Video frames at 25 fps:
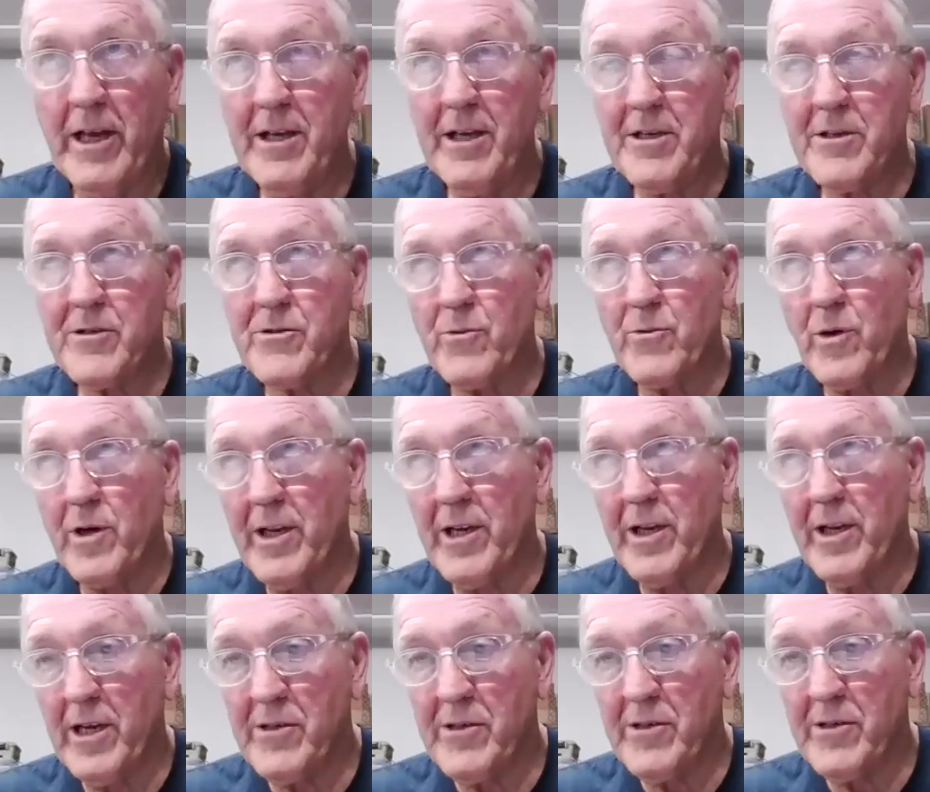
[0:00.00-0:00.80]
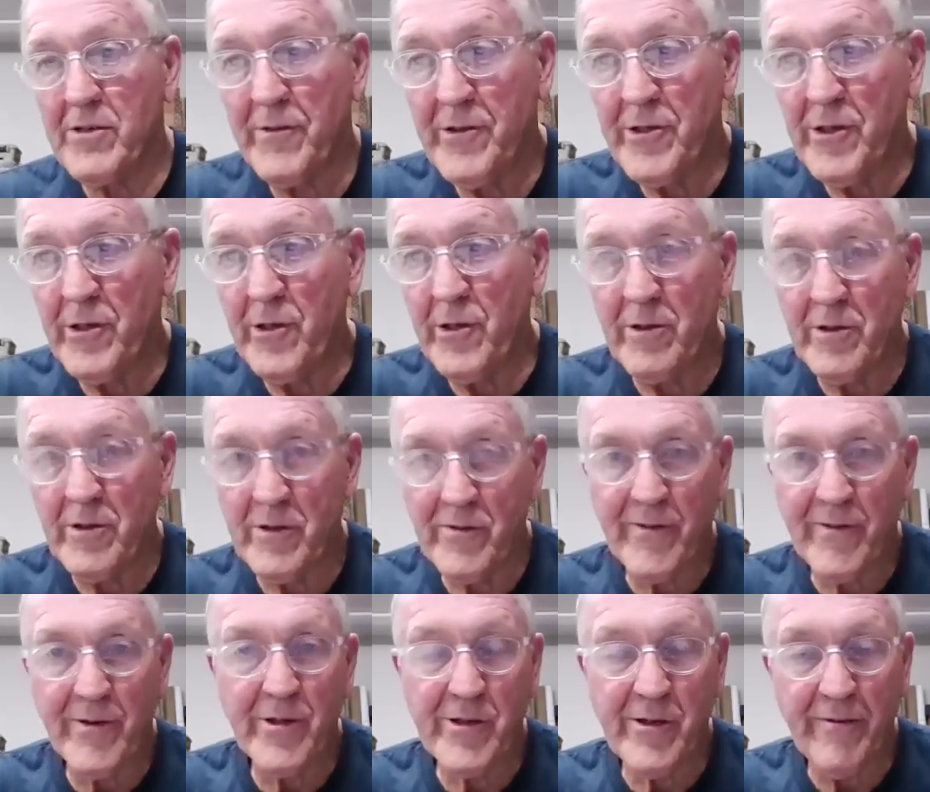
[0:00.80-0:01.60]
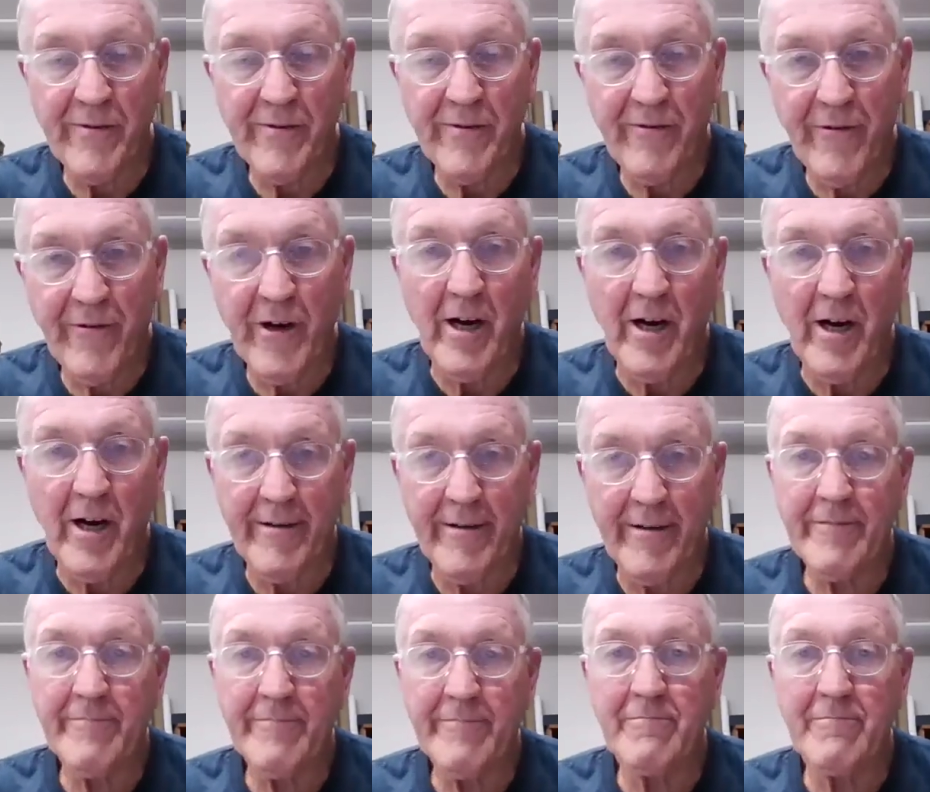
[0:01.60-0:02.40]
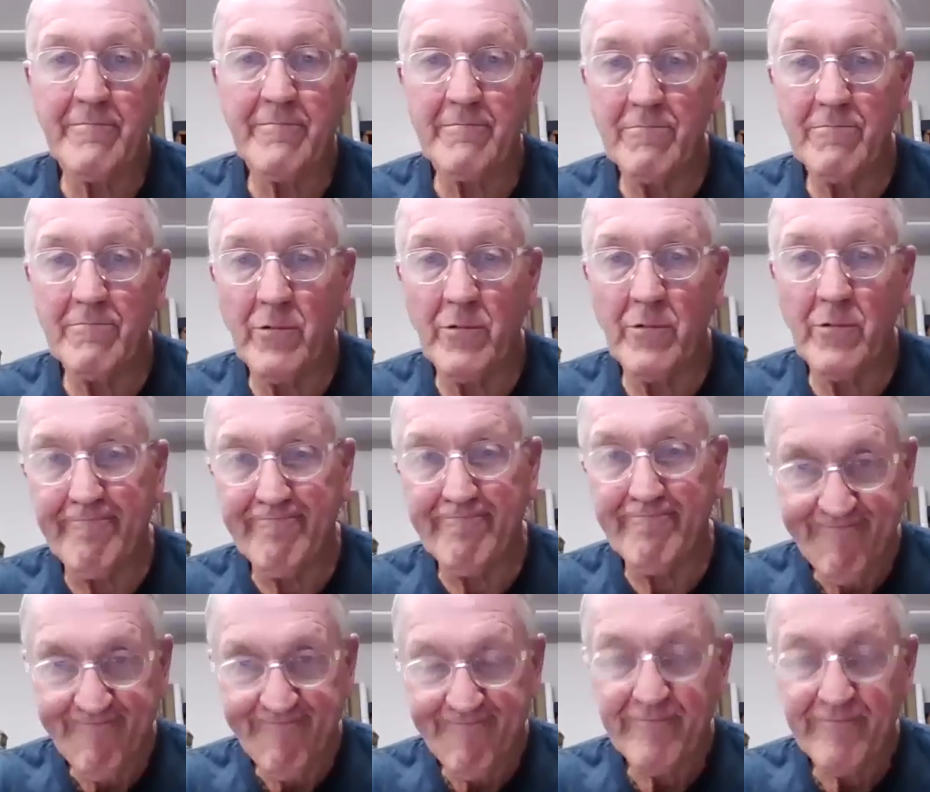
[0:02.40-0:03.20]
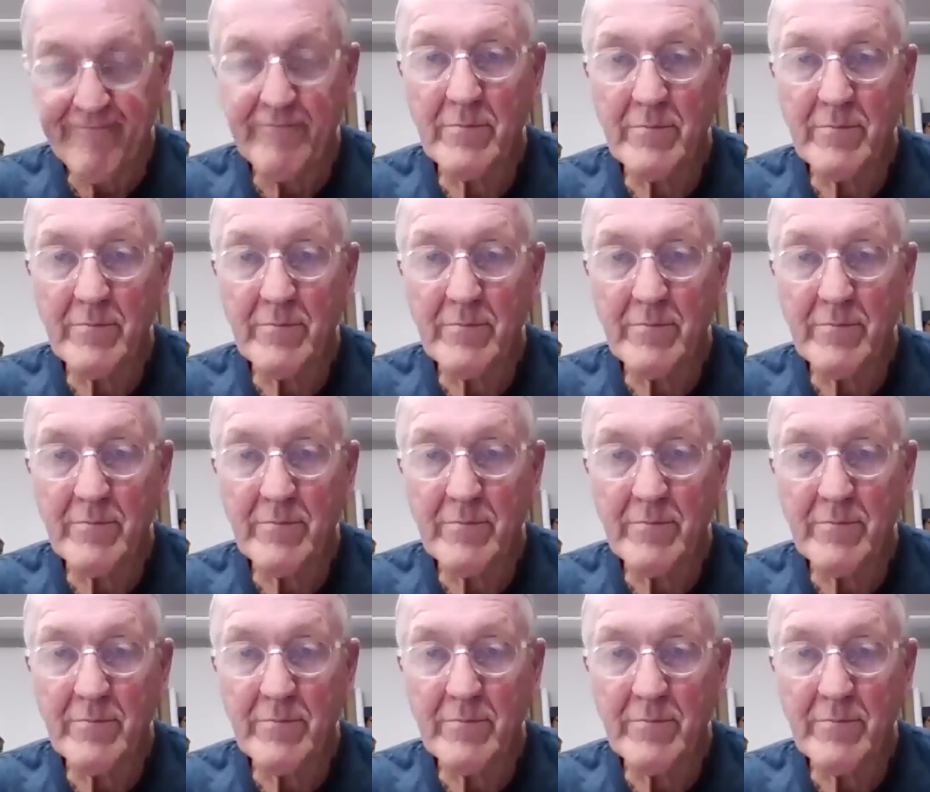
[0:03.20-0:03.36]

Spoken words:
and the latest one as of June is version 5, right?